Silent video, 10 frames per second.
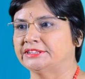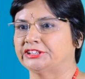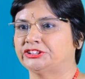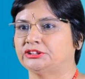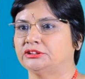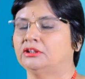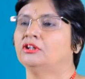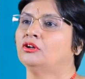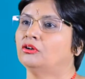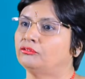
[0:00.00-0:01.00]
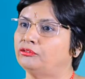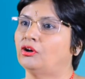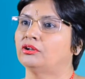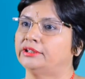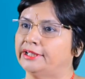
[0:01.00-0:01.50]
section
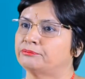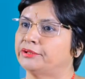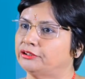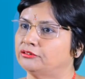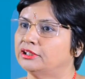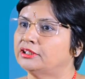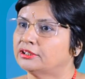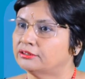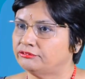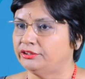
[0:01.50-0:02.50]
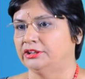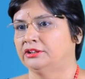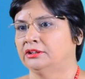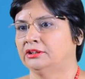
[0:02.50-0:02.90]
for that particular week.